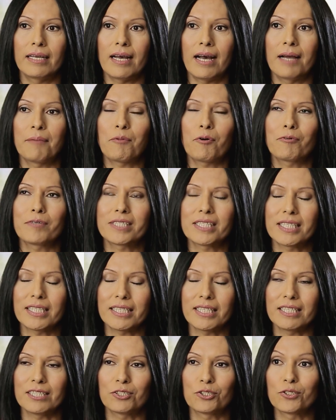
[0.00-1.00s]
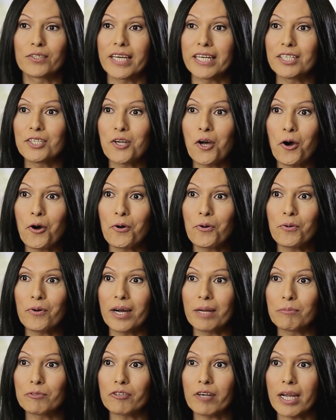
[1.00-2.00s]
I'm always thinking, do they know
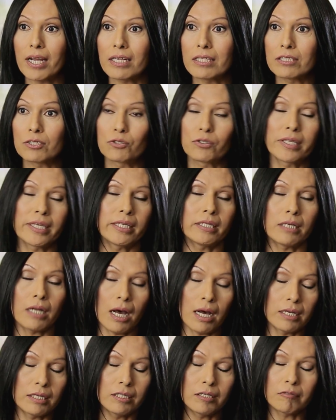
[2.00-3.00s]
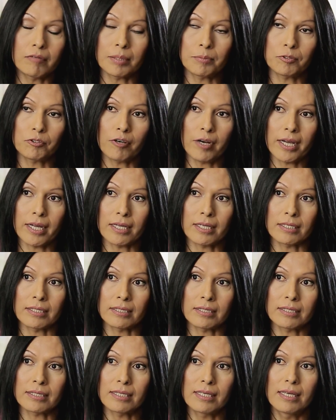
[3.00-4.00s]
I'm trans? Do they not know I'm
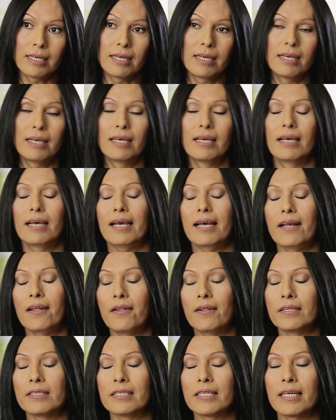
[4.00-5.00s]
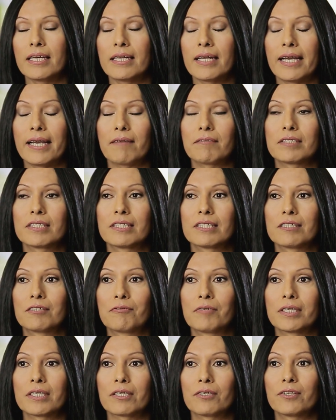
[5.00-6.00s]
trans? And then I have to deal
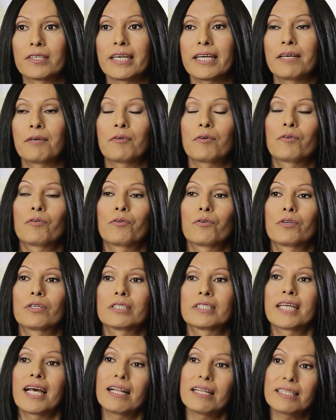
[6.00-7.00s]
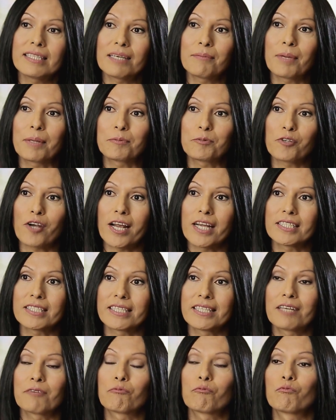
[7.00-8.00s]
with, okay, telling them I'm trans,
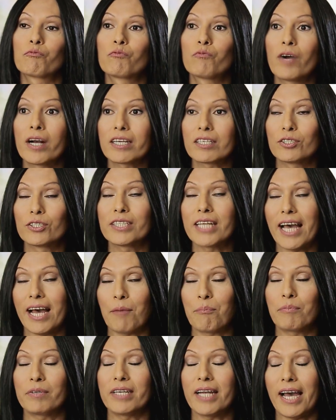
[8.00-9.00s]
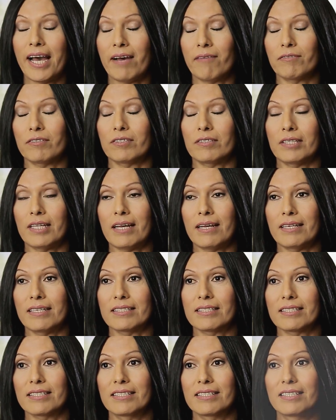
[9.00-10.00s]
and then what could happen after
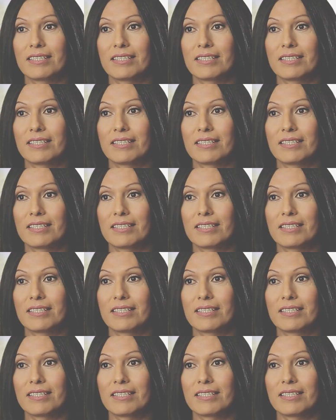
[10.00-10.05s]
that?